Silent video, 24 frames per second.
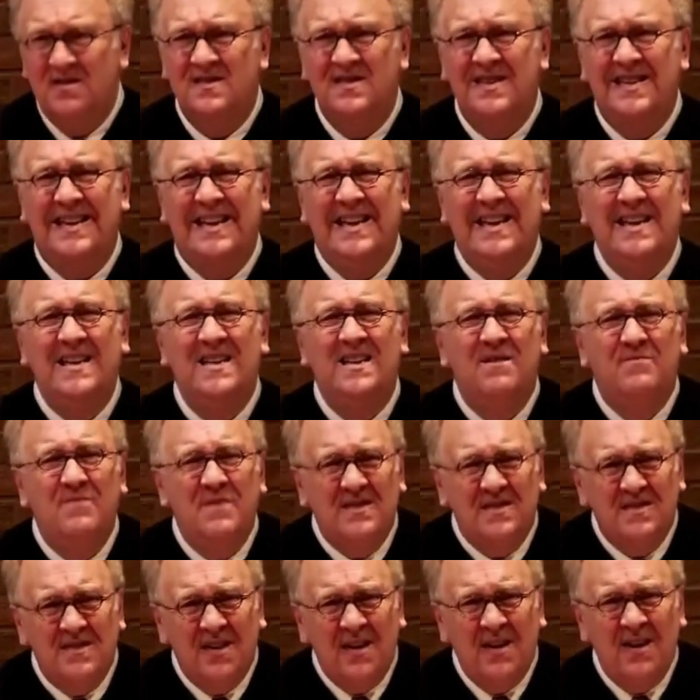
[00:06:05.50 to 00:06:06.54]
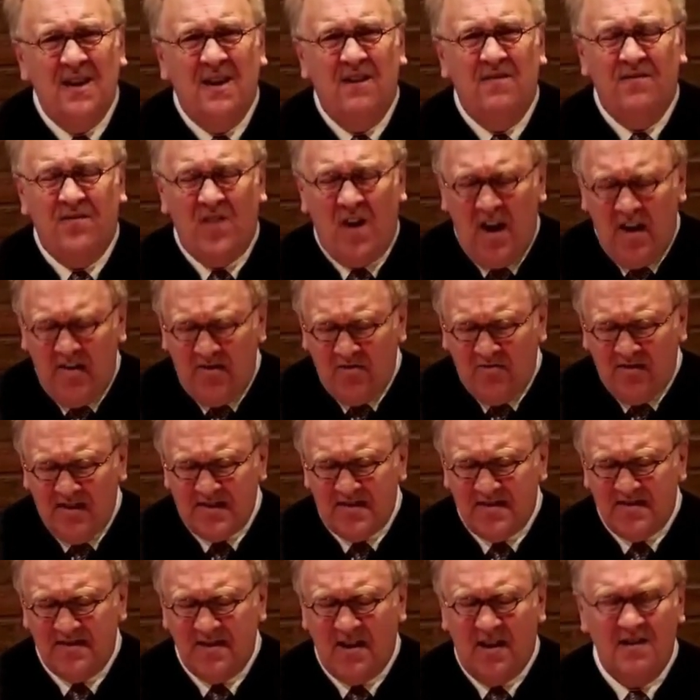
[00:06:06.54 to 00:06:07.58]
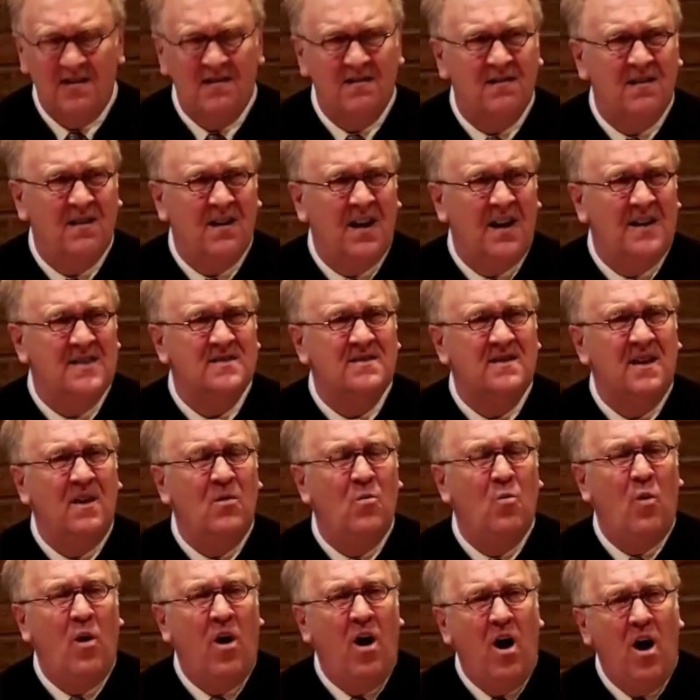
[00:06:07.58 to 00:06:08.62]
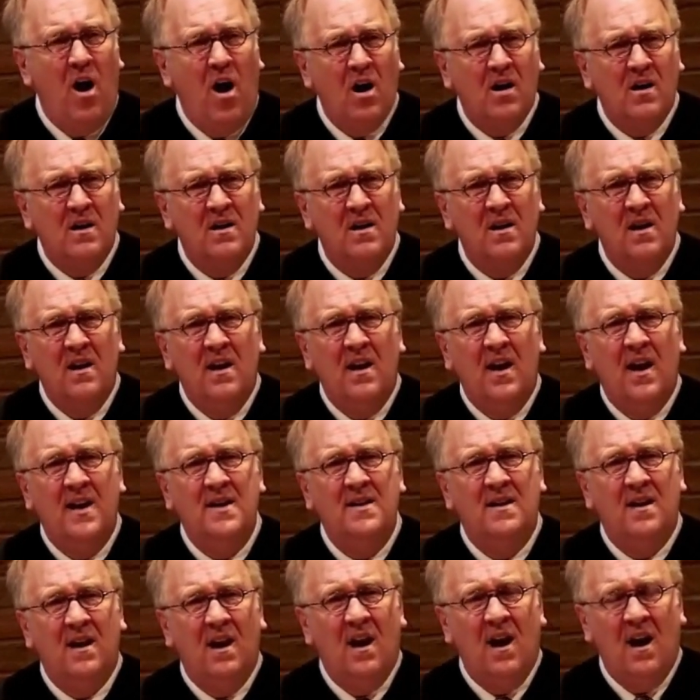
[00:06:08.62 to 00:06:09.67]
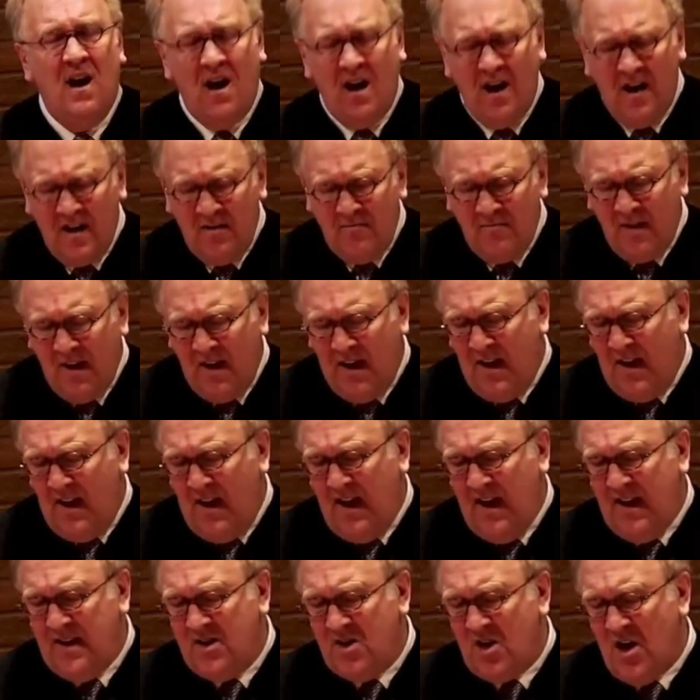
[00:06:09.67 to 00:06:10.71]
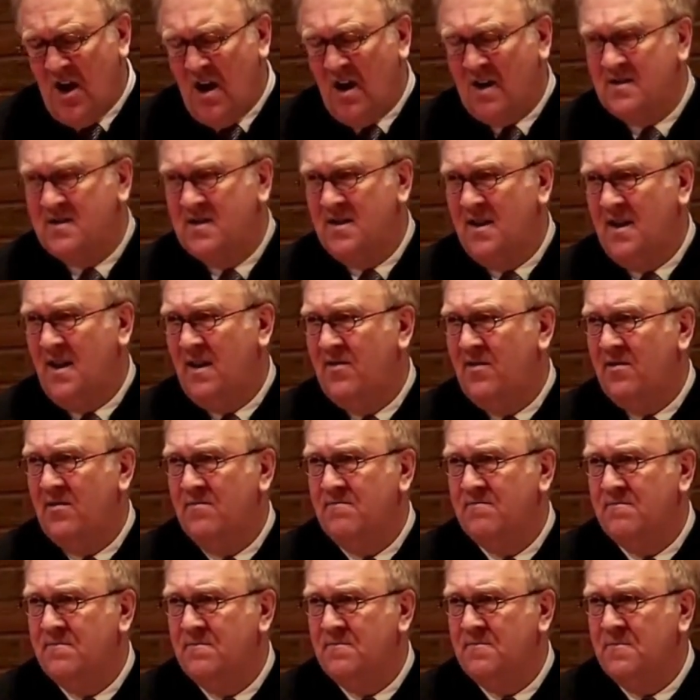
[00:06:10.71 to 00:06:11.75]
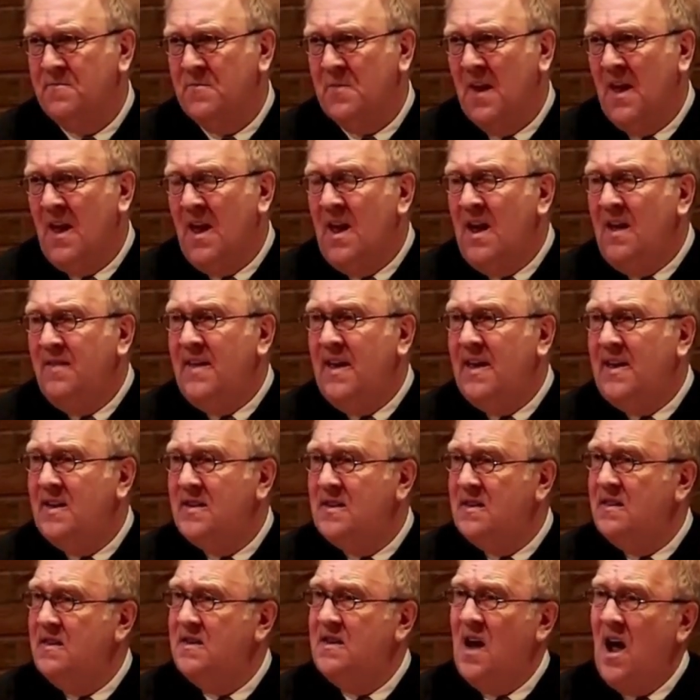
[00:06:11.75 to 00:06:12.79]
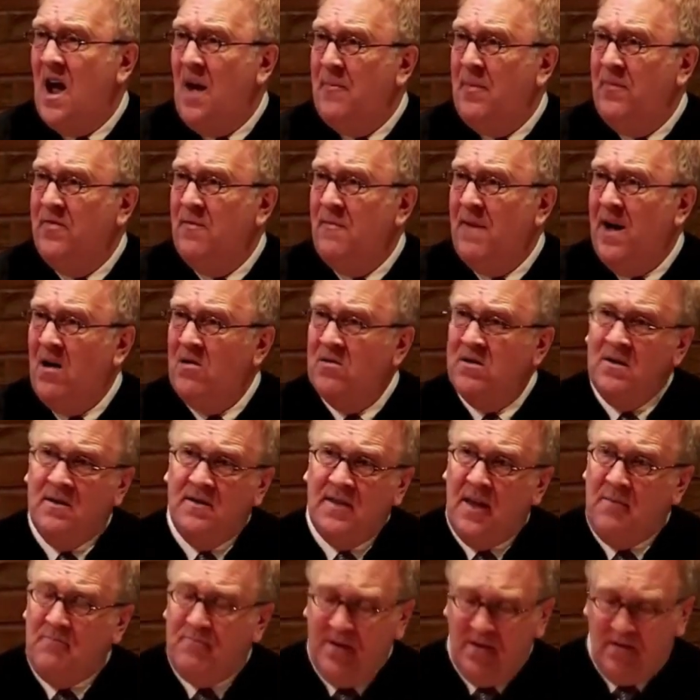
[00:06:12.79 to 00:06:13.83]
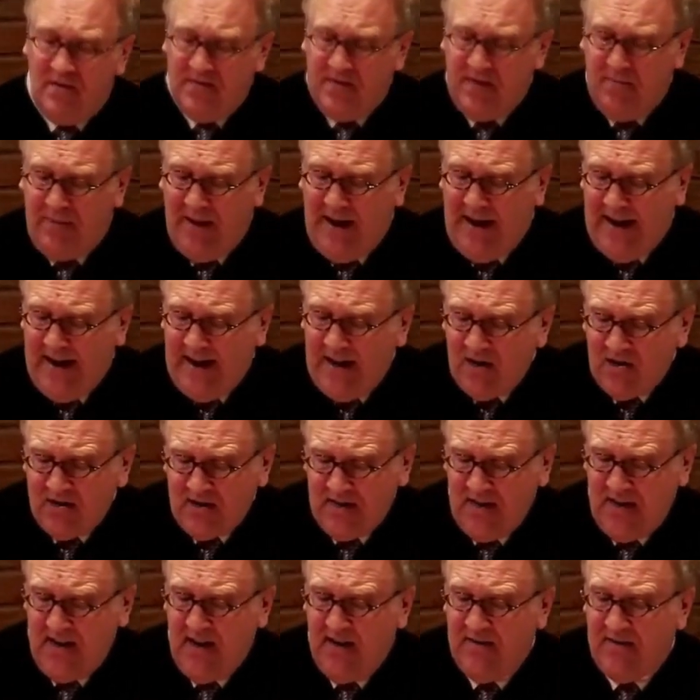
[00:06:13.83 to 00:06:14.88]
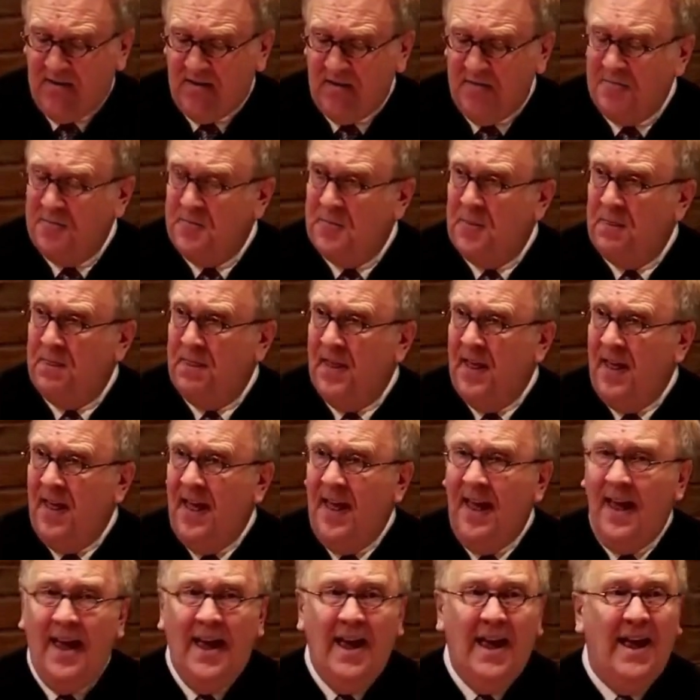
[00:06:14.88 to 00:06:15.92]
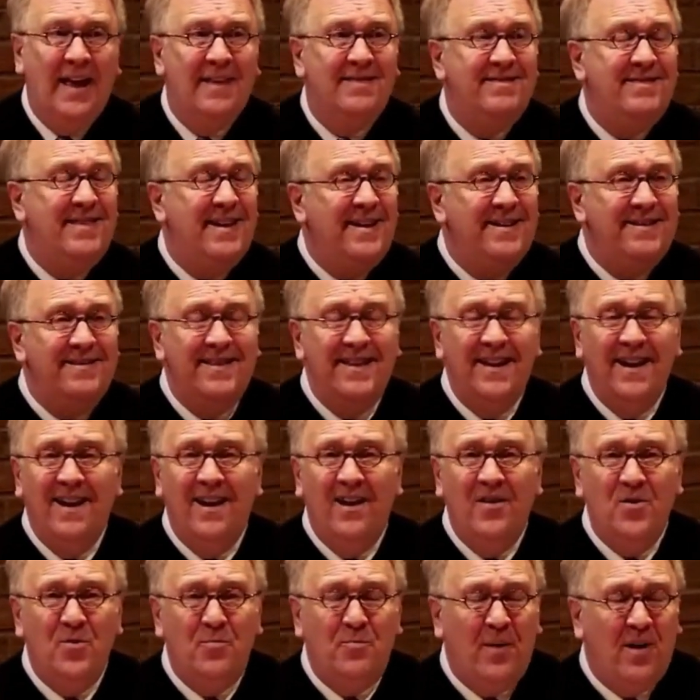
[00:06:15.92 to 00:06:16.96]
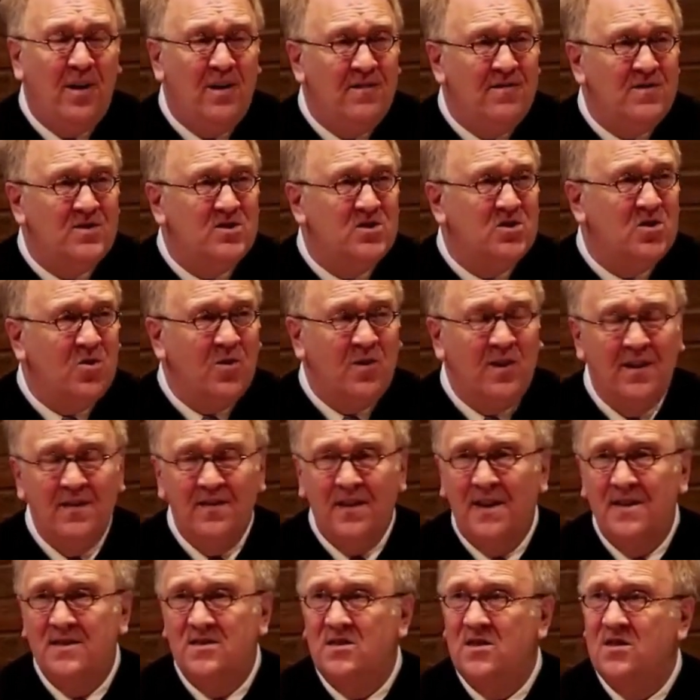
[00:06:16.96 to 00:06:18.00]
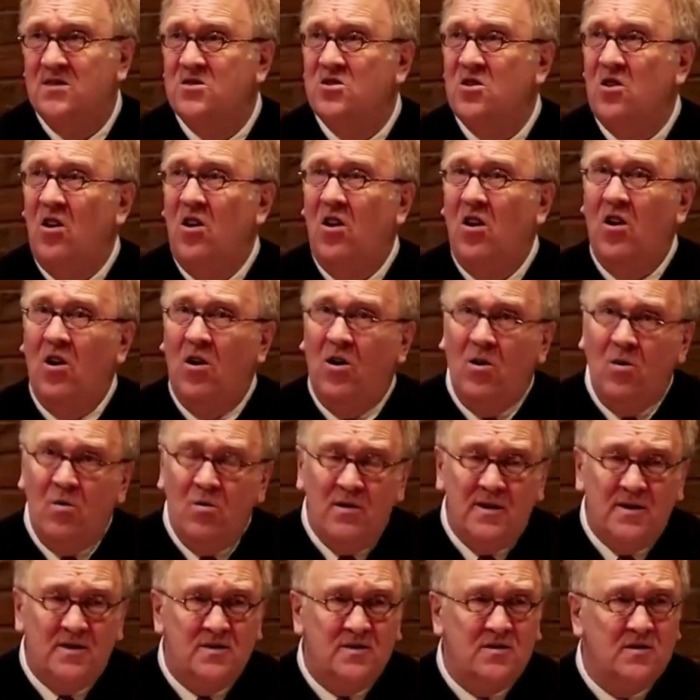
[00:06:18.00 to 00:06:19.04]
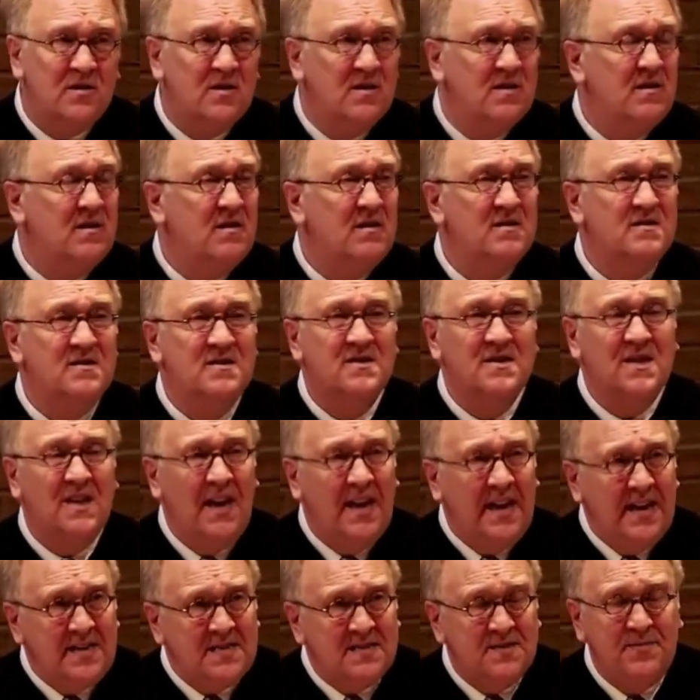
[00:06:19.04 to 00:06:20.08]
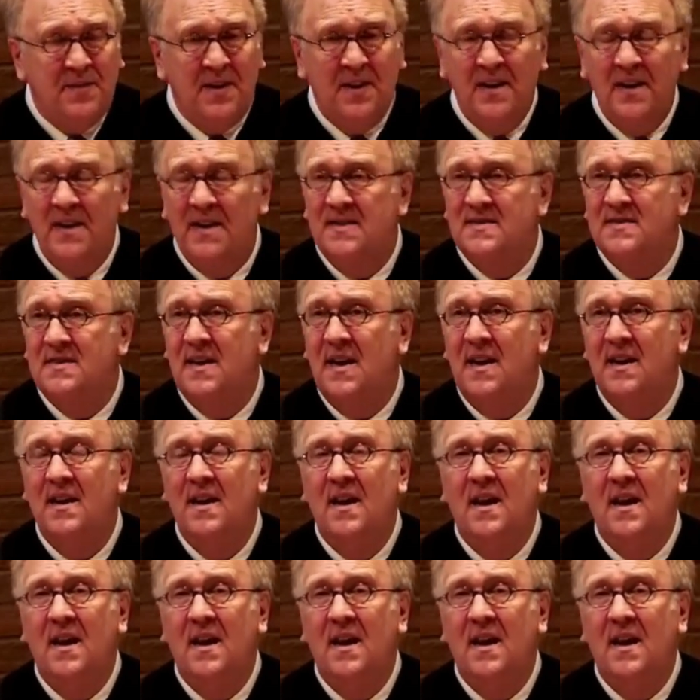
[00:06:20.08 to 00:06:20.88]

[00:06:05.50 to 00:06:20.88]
and intimacy of father and son as they walk and climb and talk together. They get to the top of the mountain, they build the pyre together. And then the other part of the story that just always slays me is that